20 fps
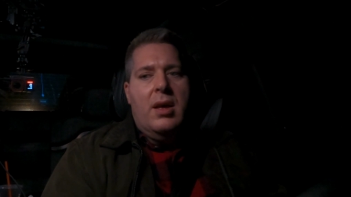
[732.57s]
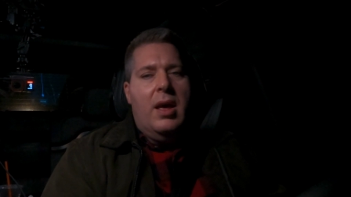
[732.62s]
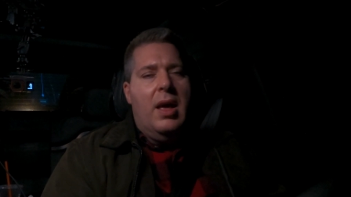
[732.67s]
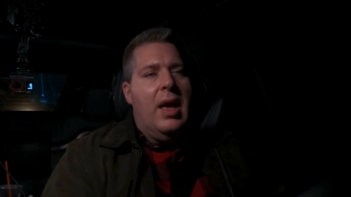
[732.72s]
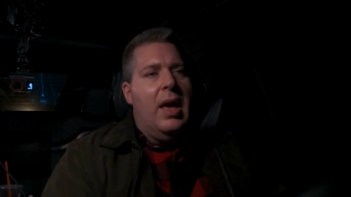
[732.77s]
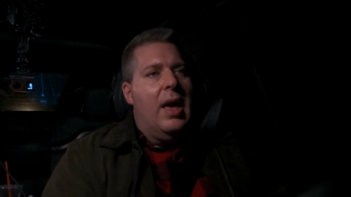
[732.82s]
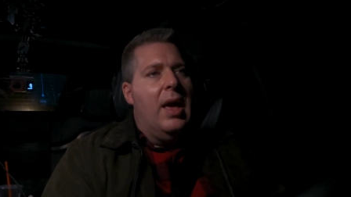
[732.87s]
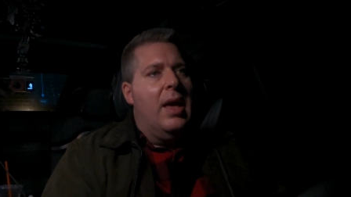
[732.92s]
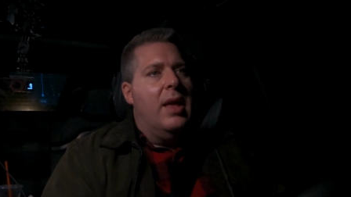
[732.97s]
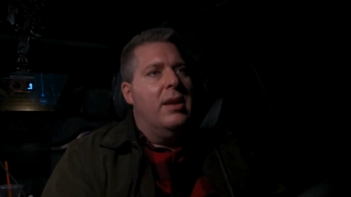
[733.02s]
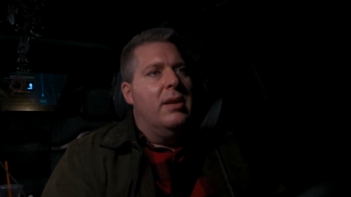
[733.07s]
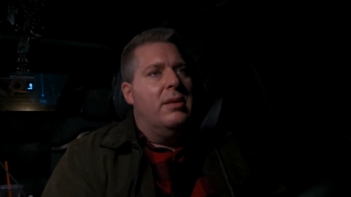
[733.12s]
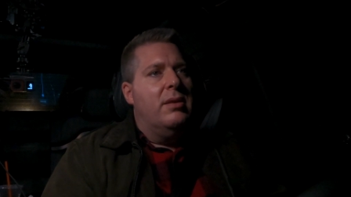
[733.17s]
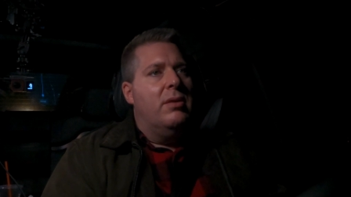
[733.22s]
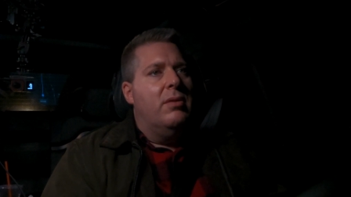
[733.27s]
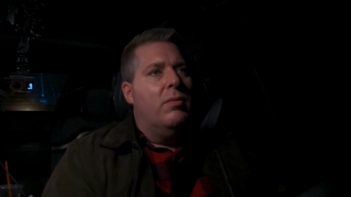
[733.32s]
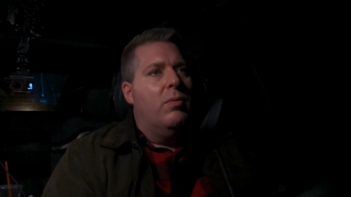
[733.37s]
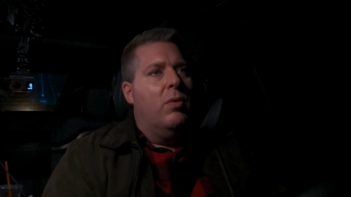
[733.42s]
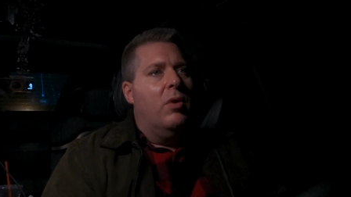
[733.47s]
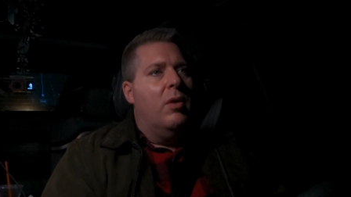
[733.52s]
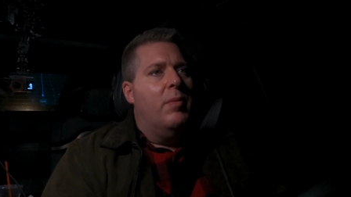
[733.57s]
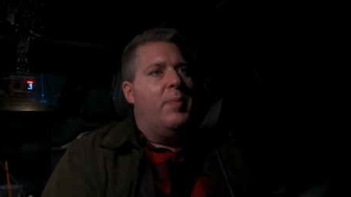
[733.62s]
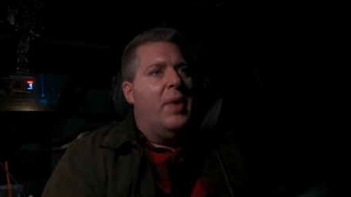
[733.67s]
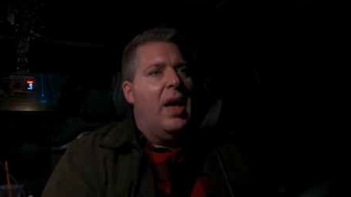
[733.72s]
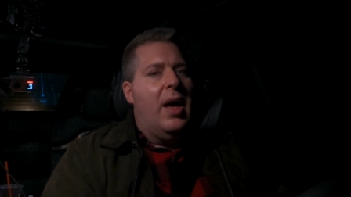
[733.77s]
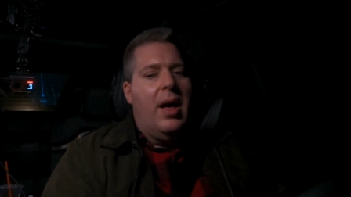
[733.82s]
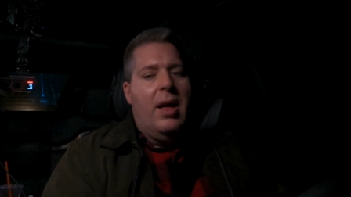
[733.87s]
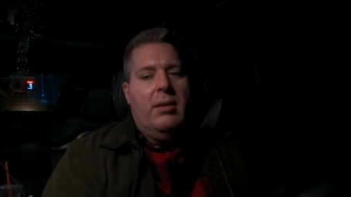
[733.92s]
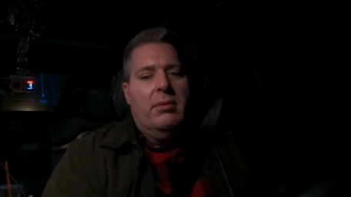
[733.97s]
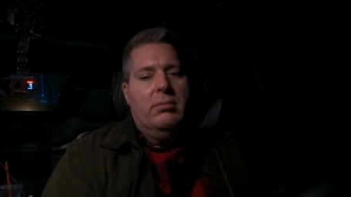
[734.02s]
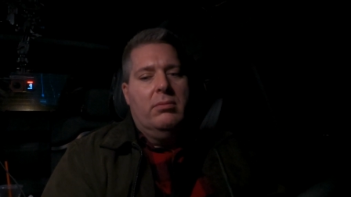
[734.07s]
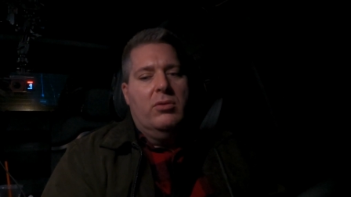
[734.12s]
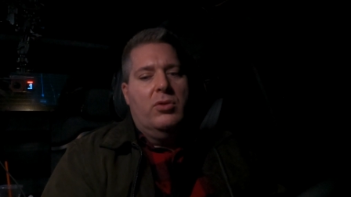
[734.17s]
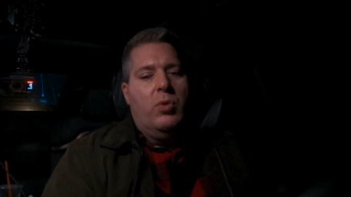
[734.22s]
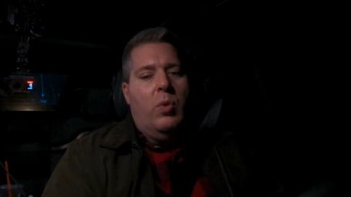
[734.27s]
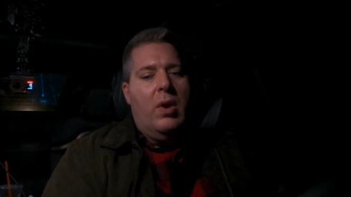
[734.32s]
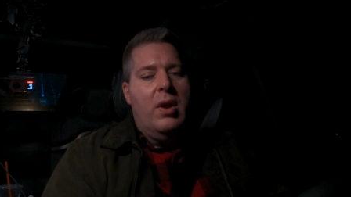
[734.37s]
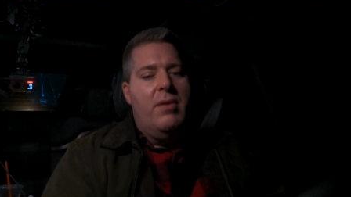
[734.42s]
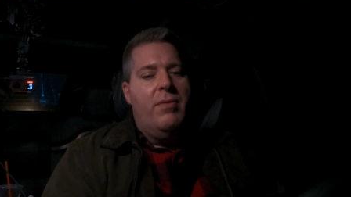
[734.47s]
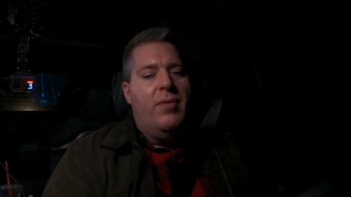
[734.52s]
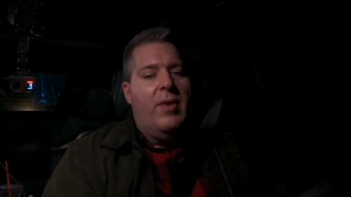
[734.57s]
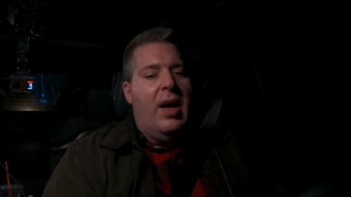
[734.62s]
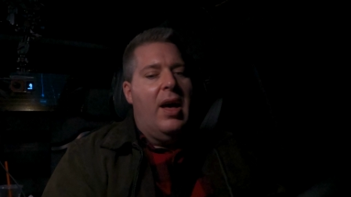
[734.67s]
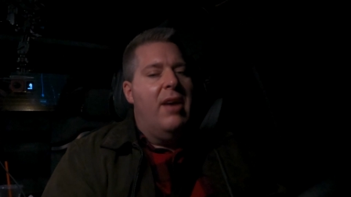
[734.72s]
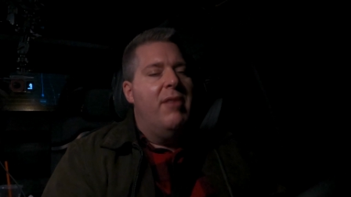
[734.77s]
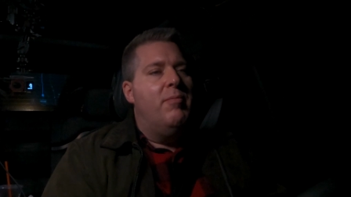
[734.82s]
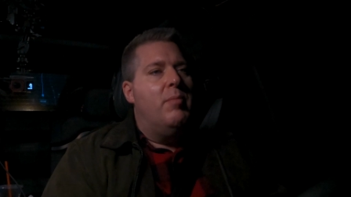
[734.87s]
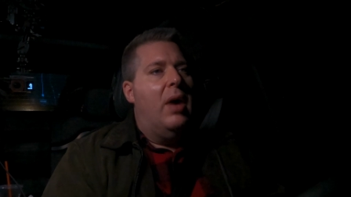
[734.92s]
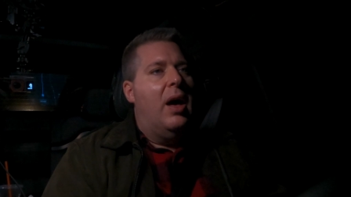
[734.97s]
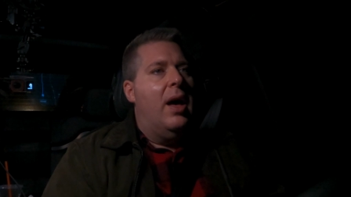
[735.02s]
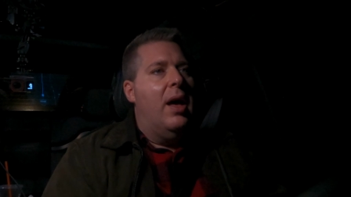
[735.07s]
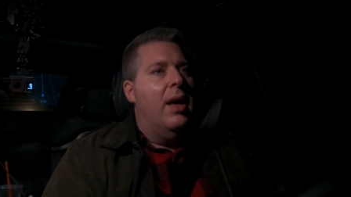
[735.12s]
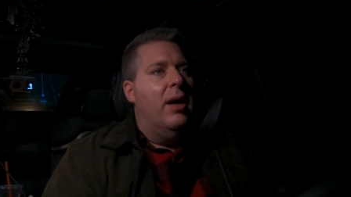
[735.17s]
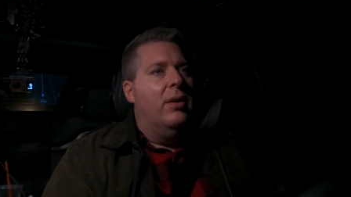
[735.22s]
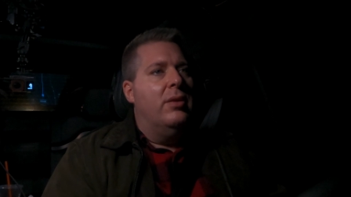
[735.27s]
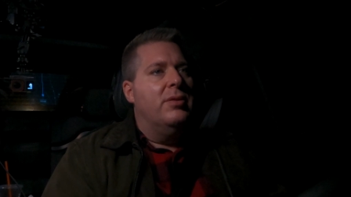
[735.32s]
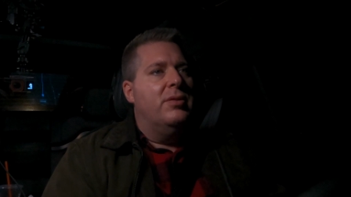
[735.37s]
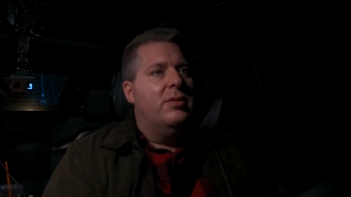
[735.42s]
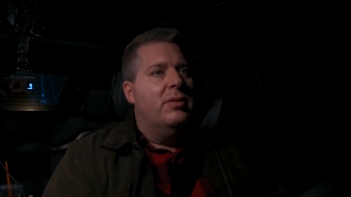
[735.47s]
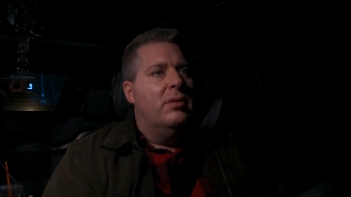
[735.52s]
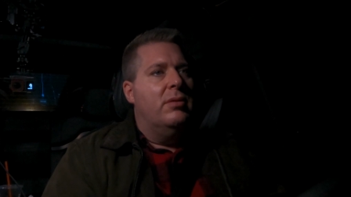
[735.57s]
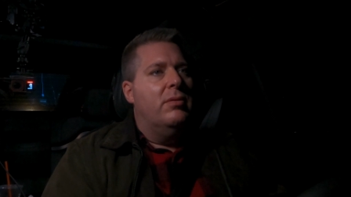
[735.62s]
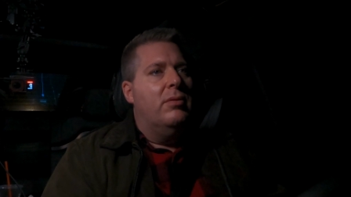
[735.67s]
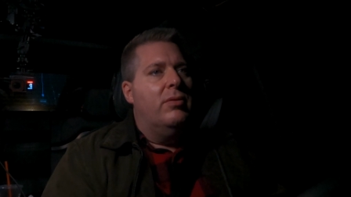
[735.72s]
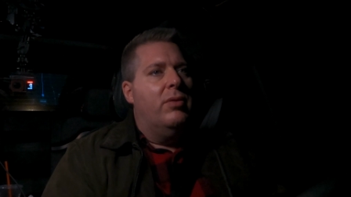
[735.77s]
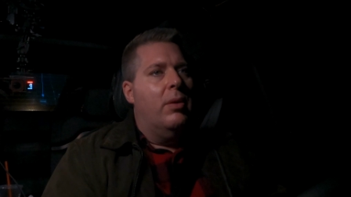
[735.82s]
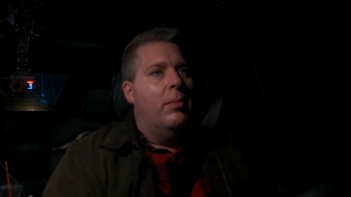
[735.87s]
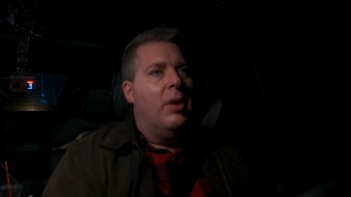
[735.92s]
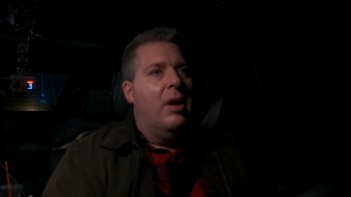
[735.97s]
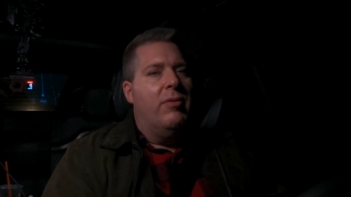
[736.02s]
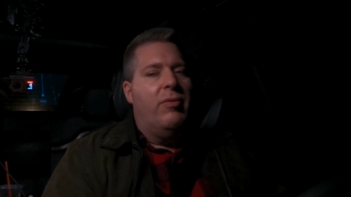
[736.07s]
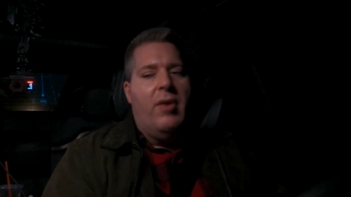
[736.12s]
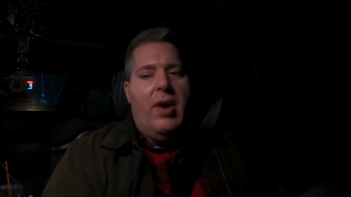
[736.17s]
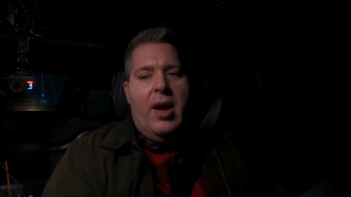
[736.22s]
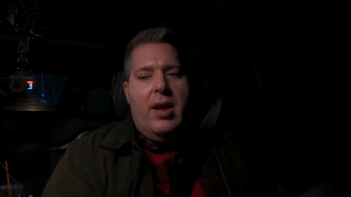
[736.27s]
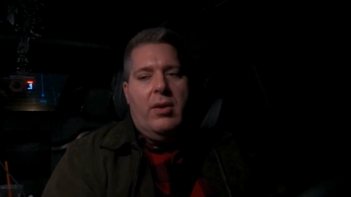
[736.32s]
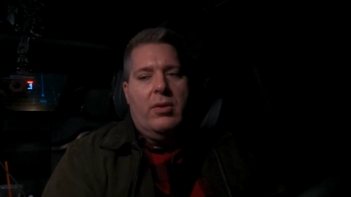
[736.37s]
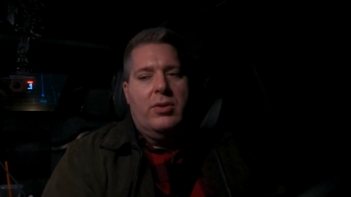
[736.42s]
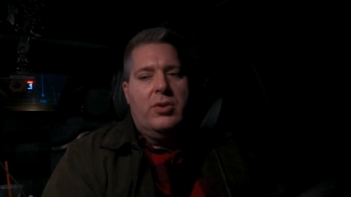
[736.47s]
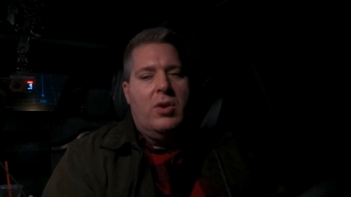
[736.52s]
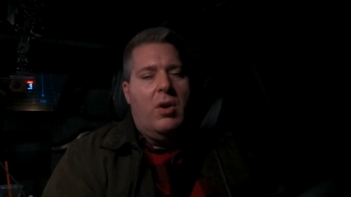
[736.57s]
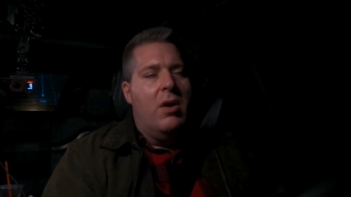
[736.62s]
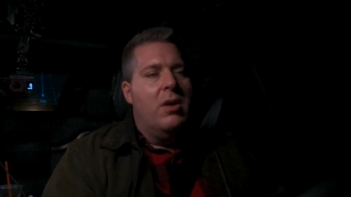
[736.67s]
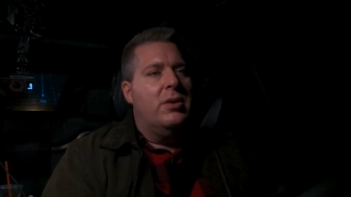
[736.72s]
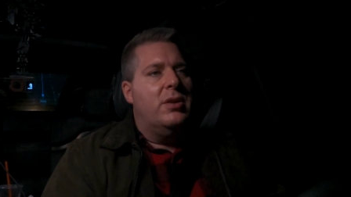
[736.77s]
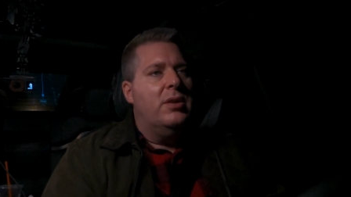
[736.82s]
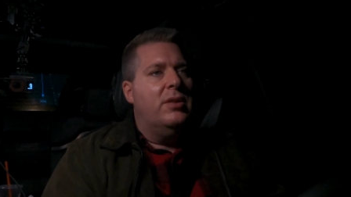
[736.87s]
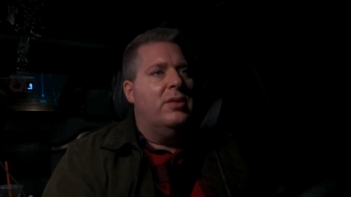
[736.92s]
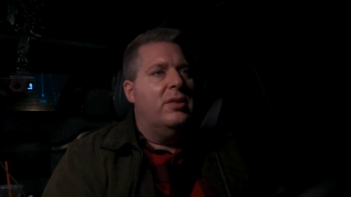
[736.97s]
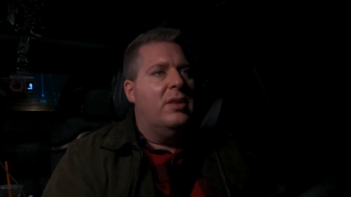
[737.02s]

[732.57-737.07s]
and we're about 25 miles from our final charging